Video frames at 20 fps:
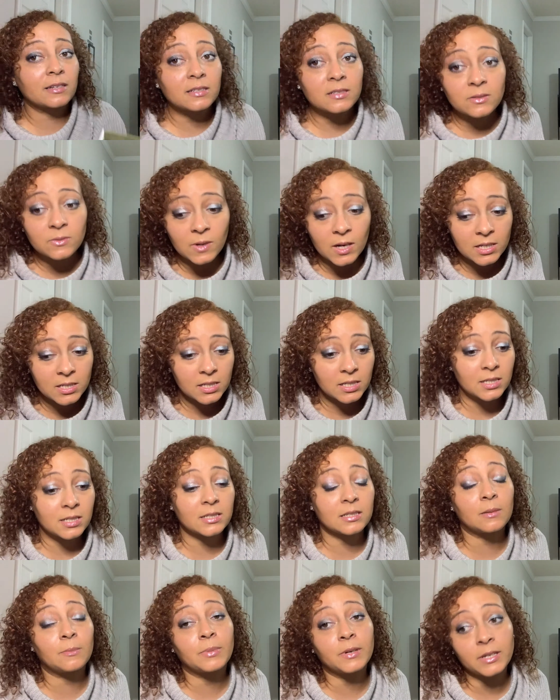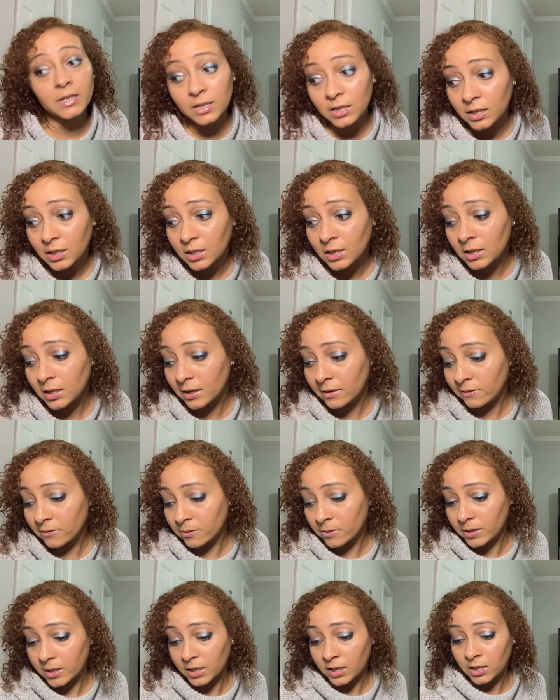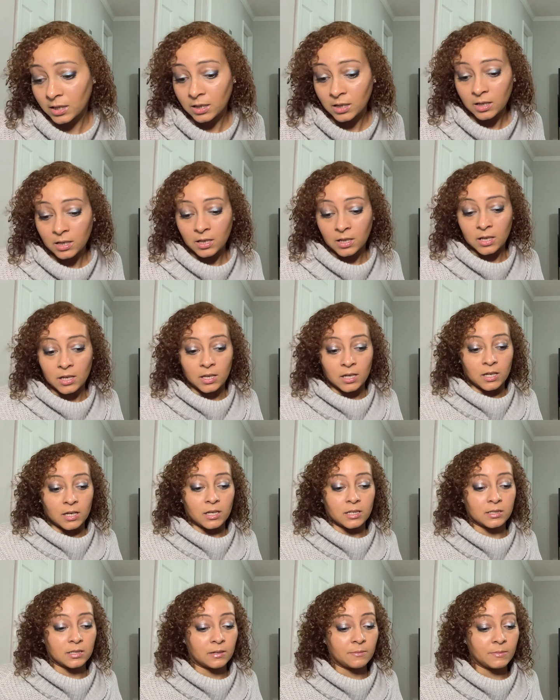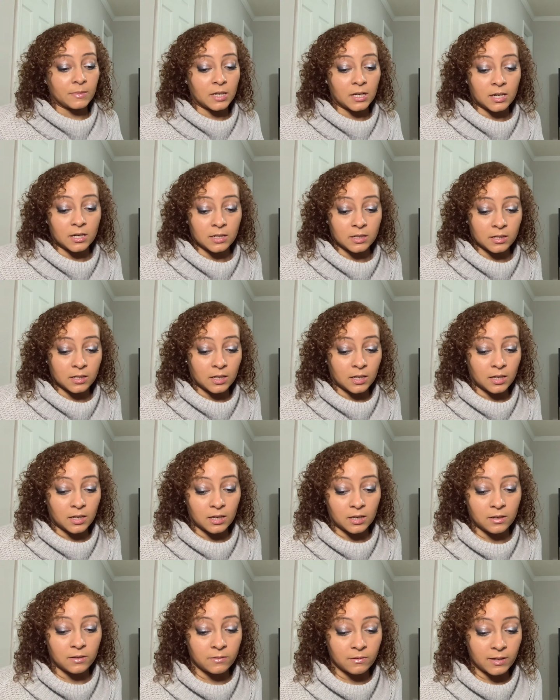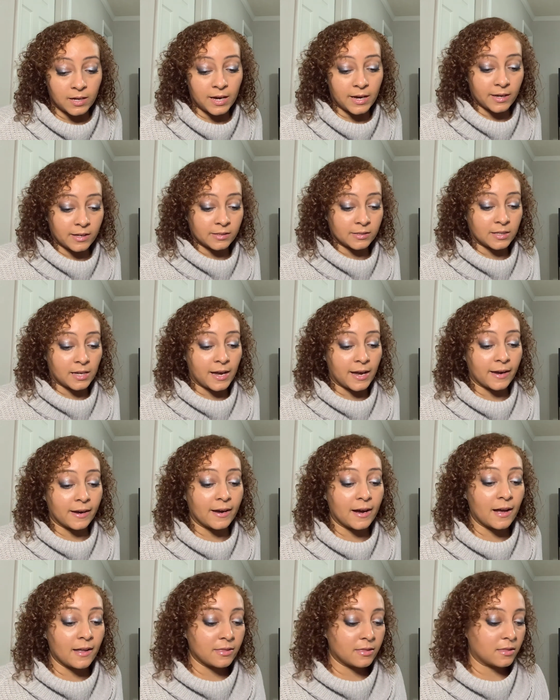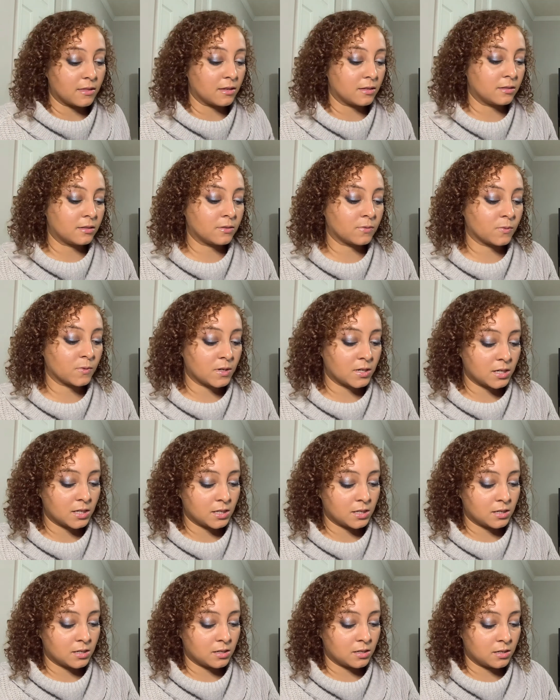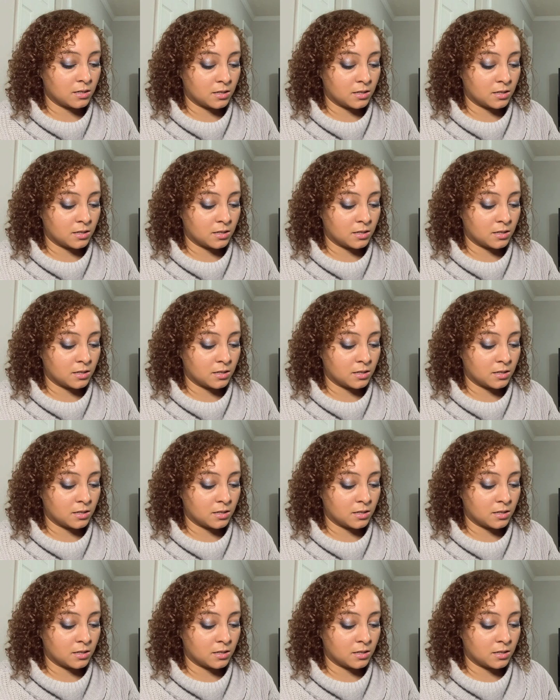to swatch it because I'm putting it in a giveaway. Because I'm not kidding you guys. I got this one